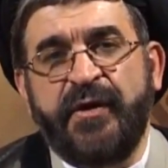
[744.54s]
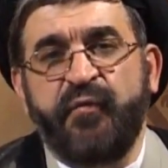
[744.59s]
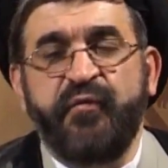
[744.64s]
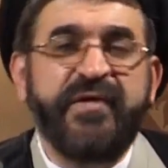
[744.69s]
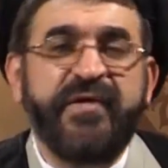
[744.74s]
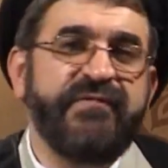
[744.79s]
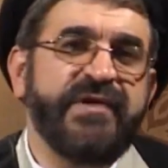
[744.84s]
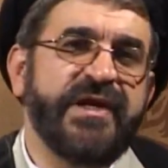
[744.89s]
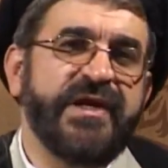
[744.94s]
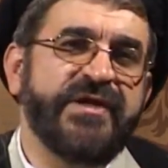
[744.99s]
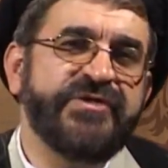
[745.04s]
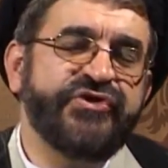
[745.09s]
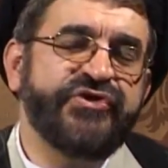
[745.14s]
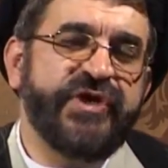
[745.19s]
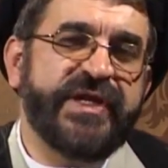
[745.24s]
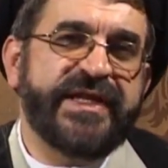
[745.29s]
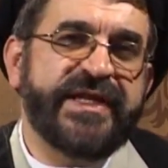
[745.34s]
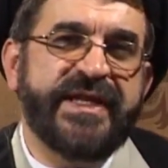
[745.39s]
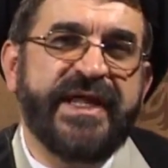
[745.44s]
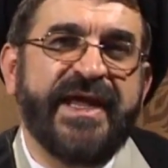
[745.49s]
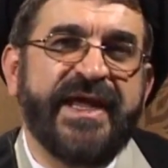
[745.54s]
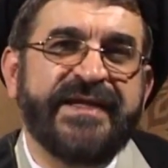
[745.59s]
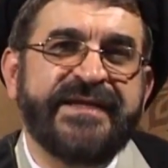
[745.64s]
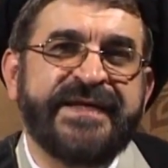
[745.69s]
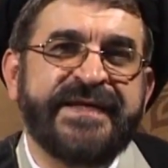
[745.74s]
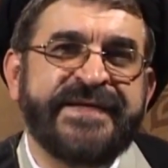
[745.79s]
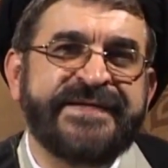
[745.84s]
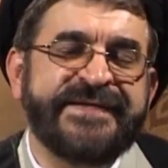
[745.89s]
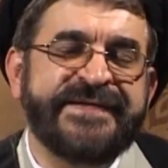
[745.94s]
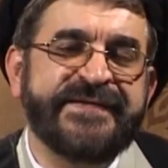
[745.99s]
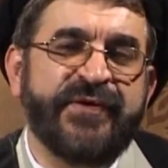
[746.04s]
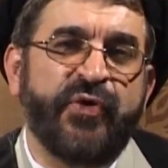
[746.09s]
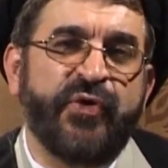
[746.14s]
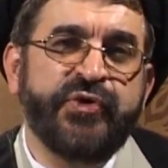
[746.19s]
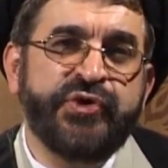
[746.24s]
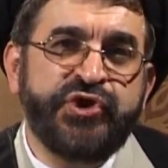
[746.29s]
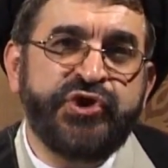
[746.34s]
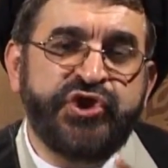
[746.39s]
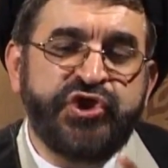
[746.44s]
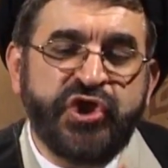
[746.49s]
We will understand that
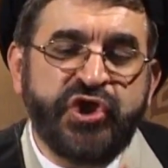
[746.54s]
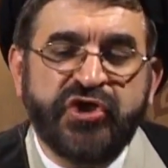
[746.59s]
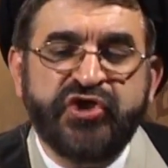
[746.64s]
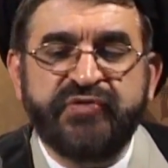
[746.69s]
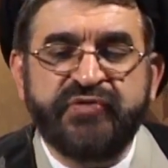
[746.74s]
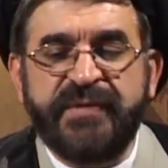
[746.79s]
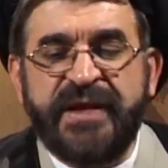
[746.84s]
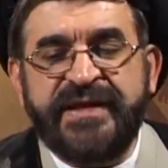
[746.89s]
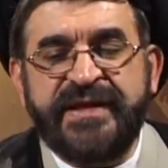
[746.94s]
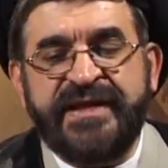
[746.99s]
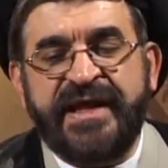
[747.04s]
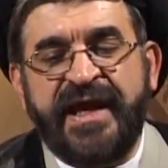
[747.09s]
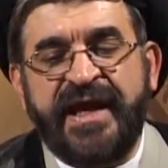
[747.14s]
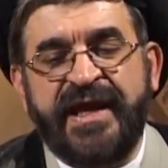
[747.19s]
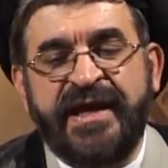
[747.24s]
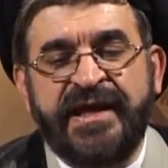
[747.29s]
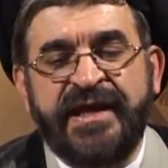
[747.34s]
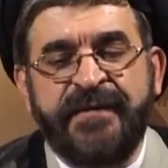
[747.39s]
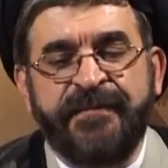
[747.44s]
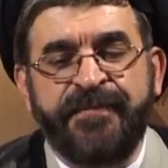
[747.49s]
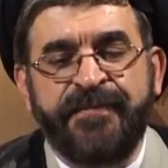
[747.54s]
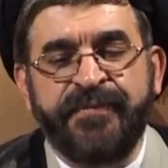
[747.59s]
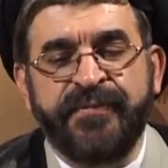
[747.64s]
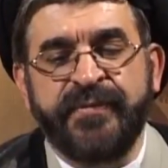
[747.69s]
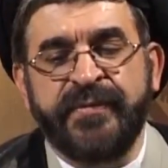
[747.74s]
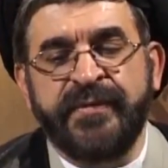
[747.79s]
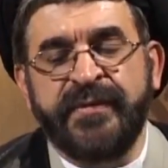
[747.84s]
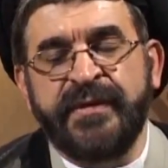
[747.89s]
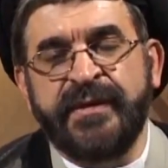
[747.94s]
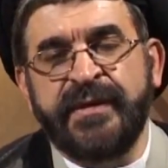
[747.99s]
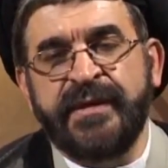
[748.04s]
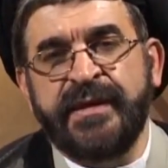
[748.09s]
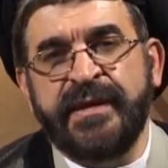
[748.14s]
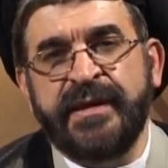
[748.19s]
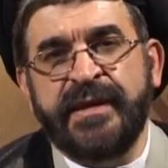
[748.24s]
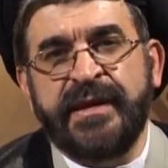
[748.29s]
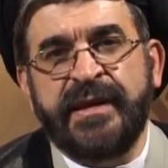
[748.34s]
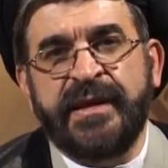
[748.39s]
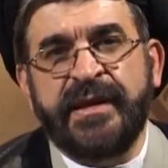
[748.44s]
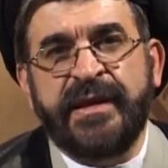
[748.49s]
on judgment day,
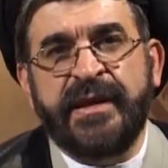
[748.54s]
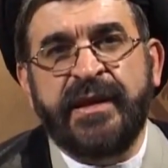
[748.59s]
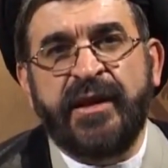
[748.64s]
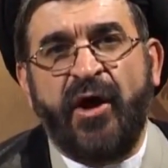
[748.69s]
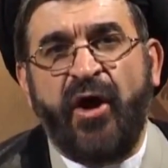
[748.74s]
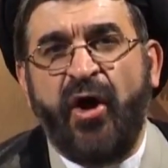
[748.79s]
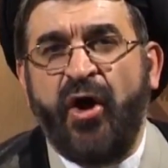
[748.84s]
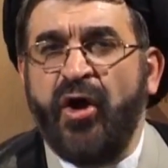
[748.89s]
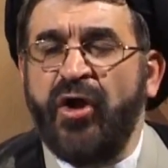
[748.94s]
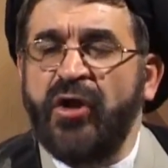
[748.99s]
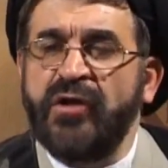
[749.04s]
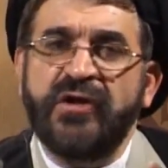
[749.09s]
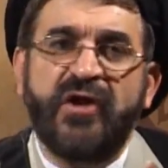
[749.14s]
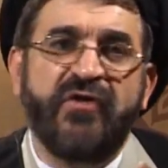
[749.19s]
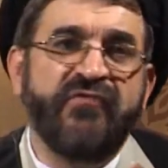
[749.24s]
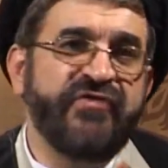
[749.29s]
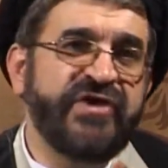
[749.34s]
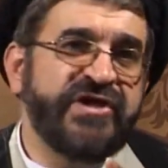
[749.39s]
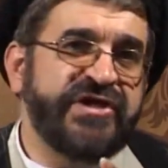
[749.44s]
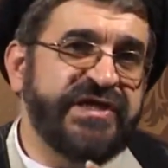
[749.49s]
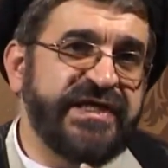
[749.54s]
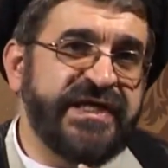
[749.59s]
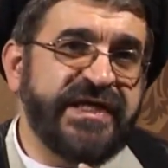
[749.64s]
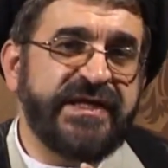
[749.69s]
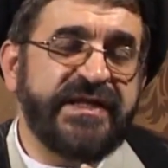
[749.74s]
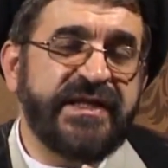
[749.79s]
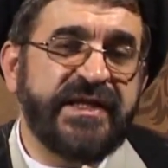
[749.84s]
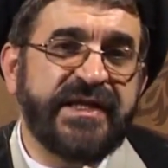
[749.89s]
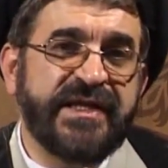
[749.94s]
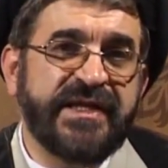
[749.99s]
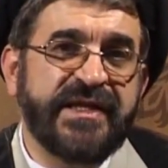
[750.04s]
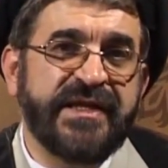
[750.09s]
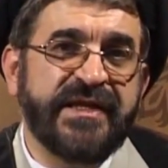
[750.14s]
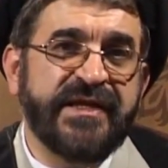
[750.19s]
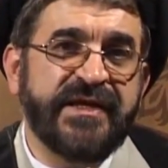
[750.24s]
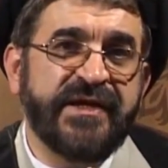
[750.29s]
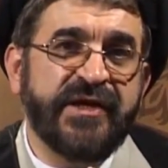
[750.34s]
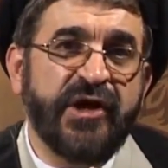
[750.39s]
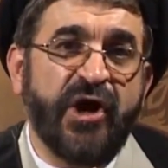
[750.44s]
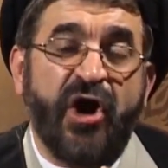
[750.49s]
all our deeds,
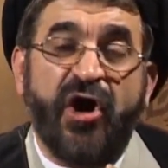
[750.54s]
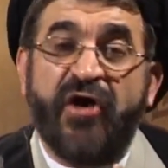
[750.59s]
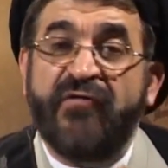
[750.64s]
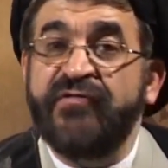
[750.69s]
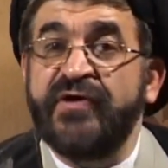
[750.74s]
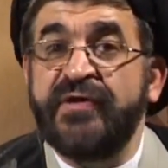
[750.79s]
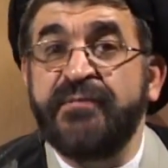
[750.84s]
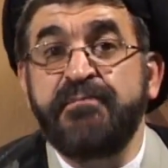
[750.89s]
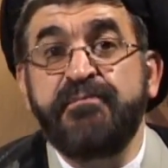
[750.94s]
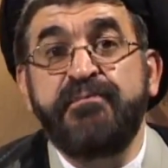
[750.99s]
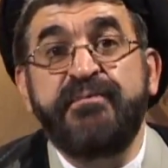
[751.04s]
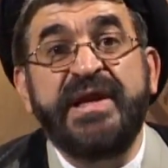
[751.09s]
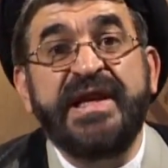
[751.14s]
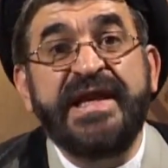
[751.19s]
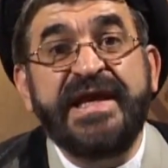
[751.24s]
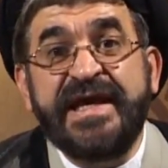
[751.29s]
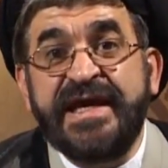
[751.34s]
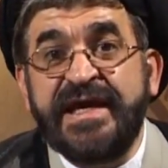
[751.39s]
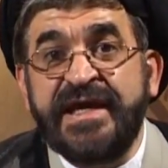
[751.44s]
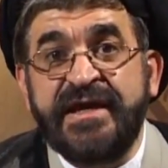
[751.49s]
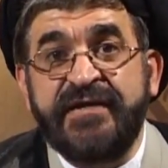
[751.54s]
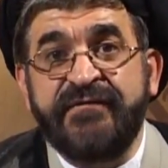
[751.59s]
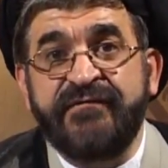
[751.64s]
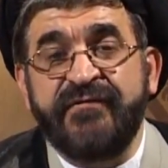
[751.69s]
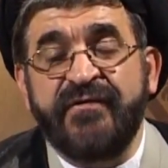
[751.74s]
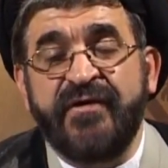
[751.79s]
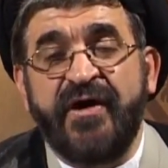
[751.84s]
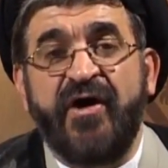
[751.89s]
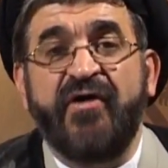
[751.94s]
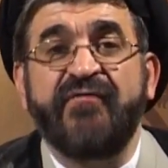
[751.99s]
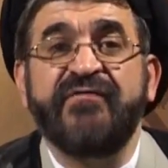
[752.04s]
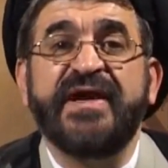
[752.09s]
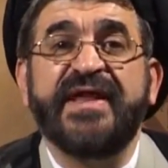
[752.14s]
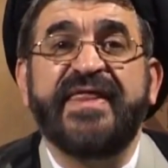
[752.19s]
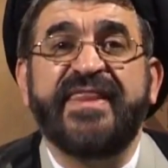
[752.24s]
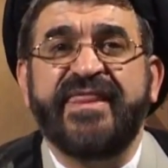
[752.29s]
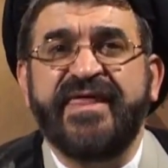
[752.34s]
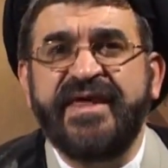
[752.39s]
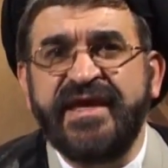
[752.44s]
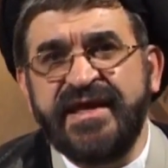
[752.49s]
our belief, our
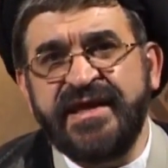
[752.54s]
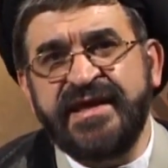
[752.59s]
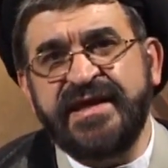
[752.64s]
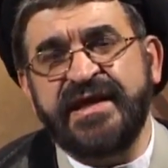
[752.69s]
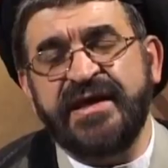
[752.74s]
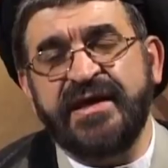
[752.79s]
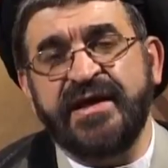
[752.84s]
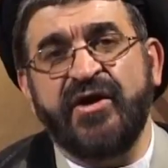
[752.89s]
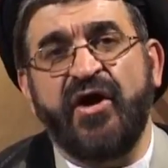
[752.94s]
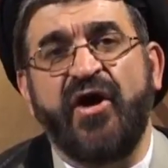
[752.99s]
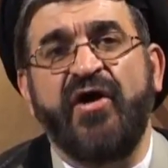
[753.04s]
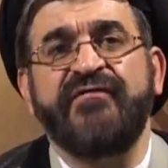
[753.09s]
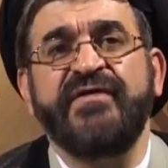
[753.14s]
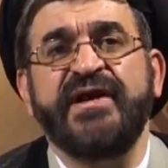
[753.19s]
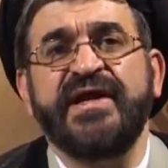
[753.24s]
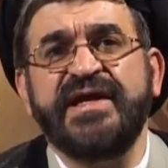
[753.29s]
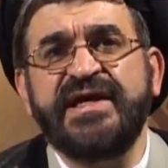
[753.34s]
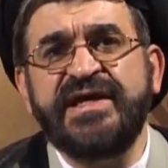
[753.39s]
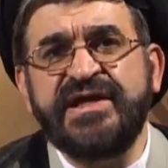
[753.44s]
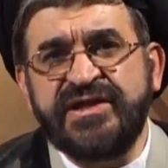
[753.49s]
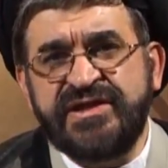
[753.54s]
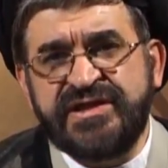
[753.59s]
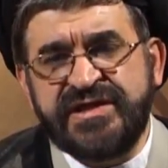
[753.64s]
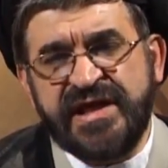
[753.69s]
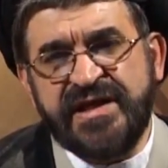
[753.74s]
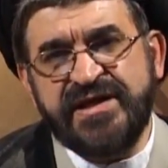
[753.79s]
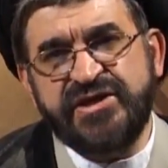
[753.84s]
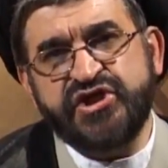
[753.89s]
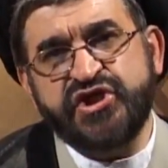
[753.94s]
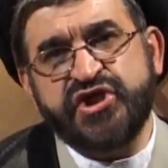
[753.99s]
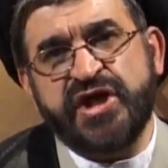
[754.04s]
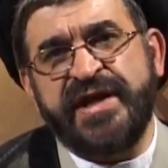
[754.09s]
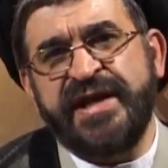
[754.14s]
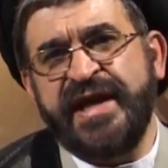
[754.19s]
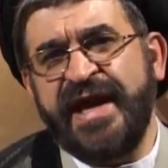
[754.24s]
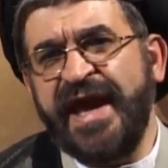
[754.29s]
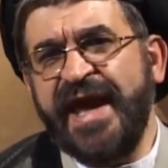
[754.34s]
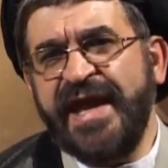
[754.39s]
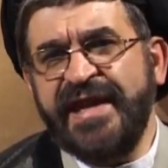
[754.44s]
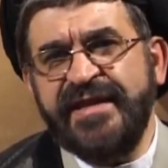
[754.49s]
thinking, our intention,
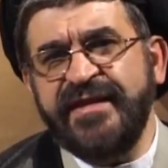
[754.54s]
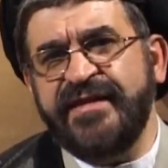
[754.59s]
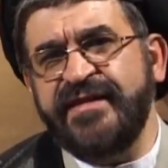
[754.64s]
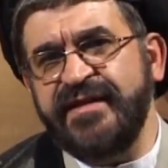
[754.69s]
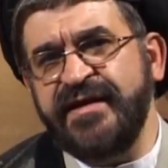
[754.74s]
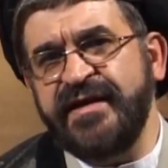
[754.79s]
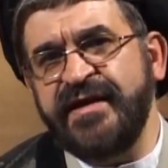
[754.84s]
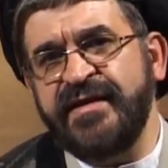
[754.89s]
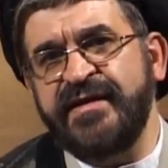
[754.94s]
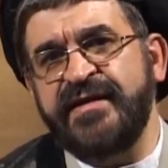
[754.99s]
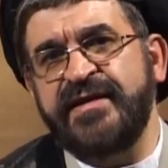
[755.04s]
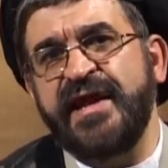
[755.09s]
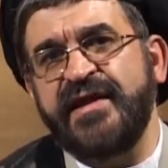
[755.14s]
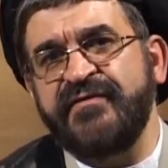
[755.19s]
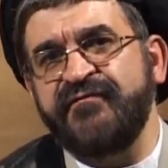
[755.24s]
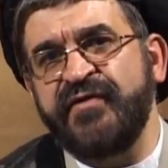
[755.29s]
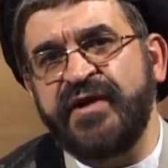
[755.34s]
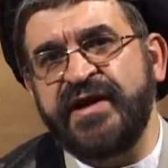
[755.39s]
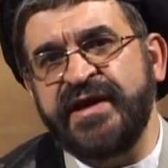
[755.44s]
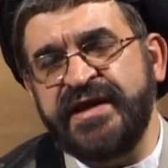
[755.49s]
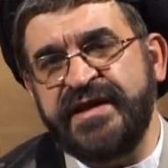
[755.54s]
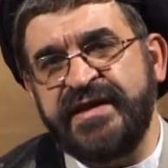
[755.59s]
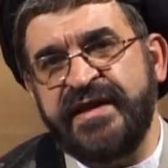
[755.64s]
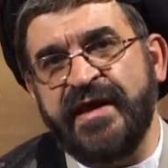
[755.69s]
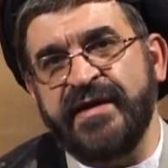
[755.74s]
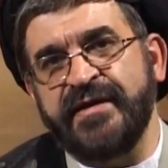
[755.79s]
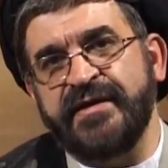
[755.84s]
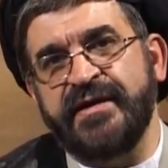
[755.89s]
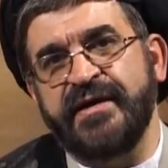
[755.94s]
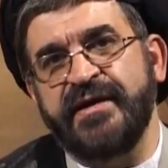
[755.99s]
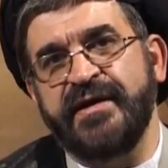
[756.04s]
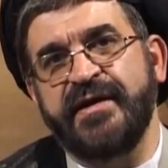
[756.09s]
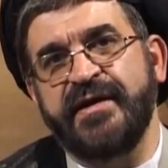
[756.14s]
anything that were hidden.